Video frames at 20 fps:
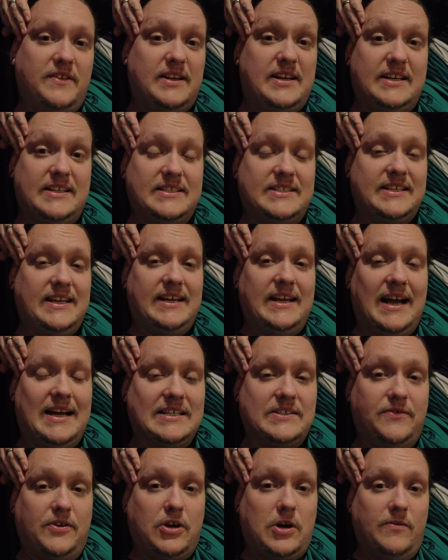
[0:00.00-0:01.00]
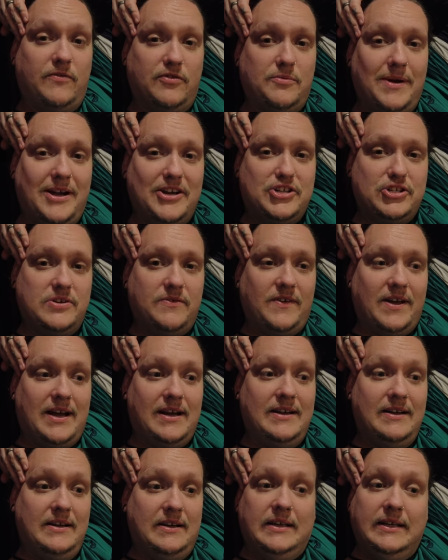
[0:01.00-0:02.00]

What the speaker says: They didn't ask for confirmation of that.